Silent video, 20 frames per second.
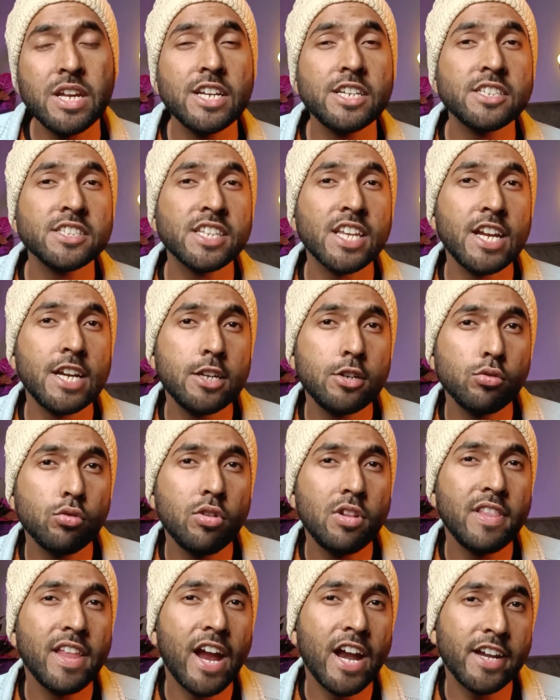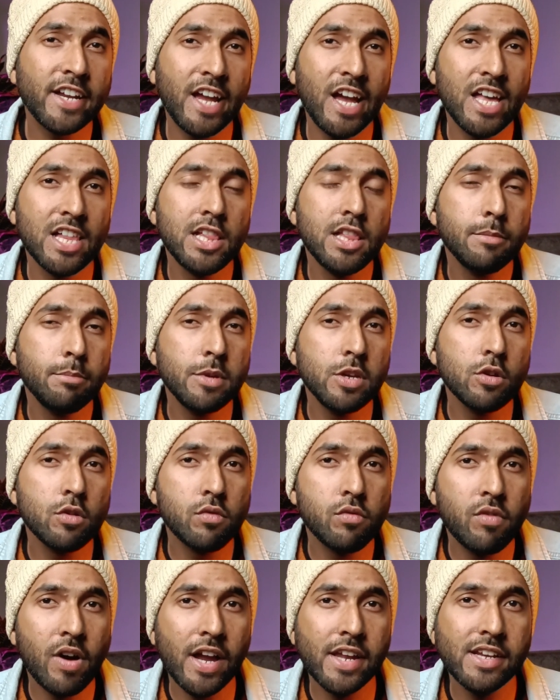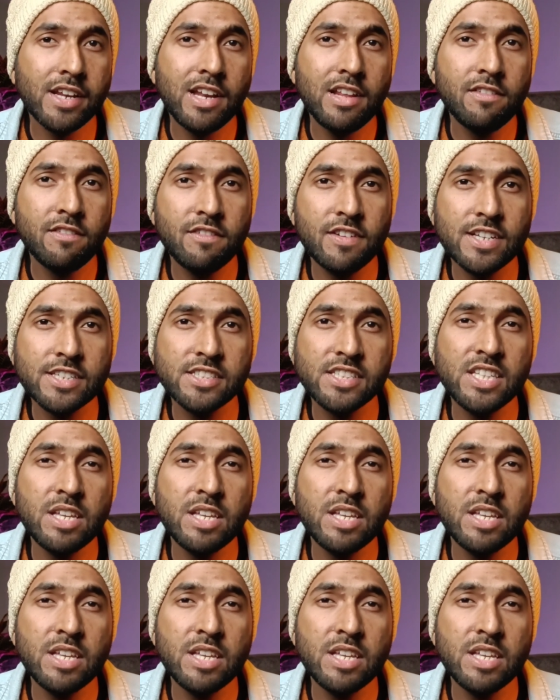It's a tool that help you finally fix